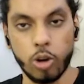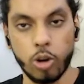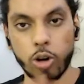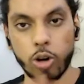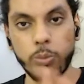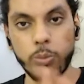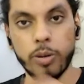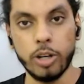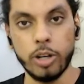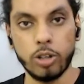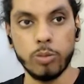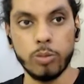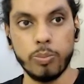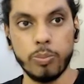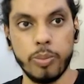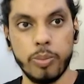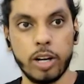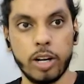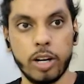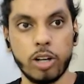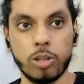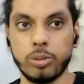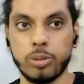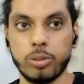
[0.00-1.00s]
group into
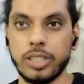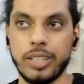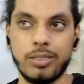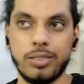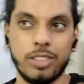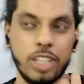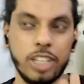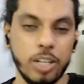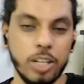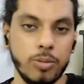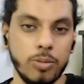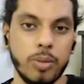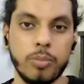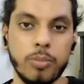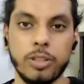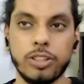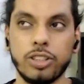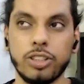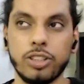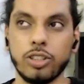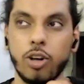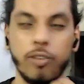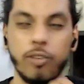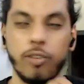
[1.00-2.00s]
breakout rooms, like 3
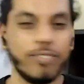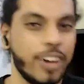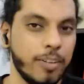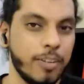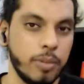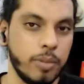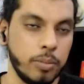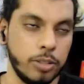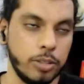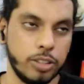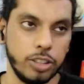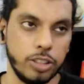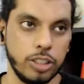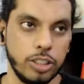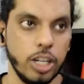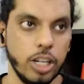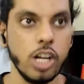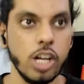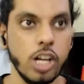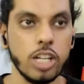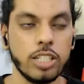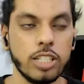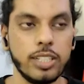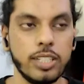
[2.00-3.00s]
members or 5 members each,
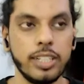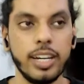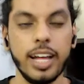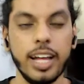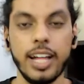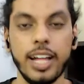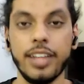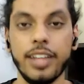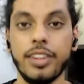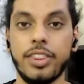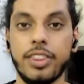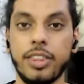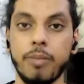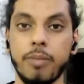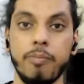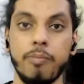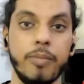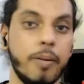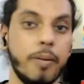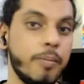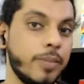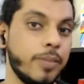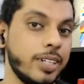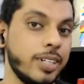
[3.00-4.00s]
so that the
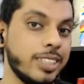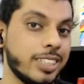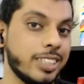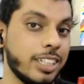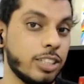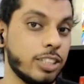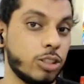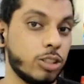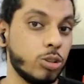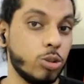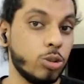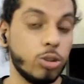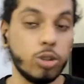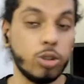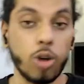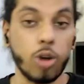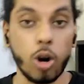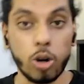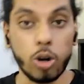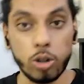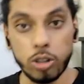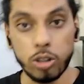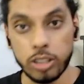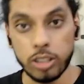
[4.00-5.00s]
members gets to
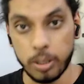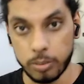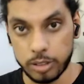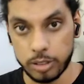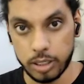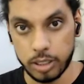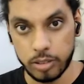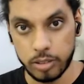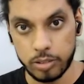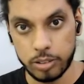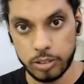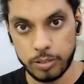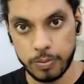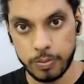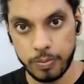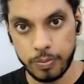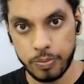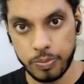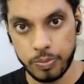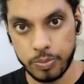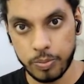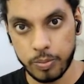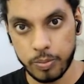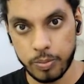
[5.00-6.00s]
talk to themselves.
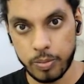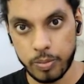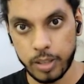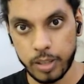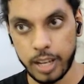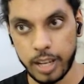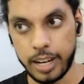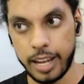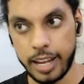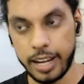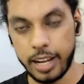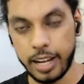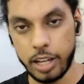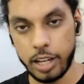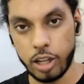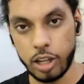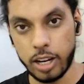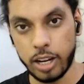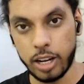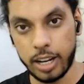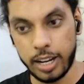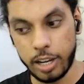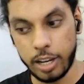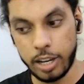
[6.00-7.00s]
Like
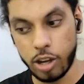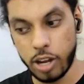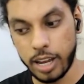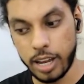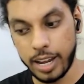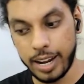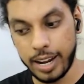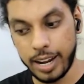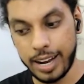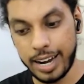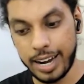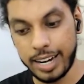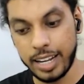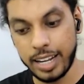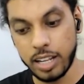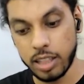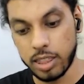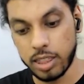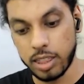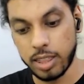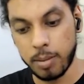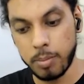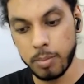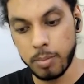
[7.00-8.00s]
you're letting
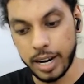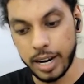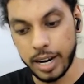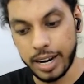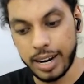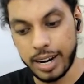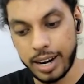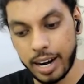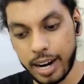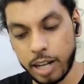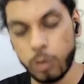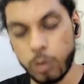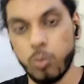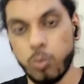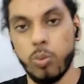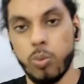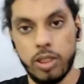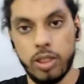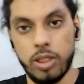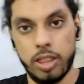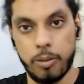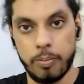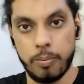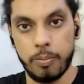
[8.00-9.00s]
them interact
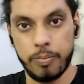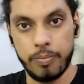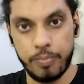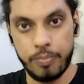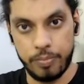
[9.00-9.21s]
with them.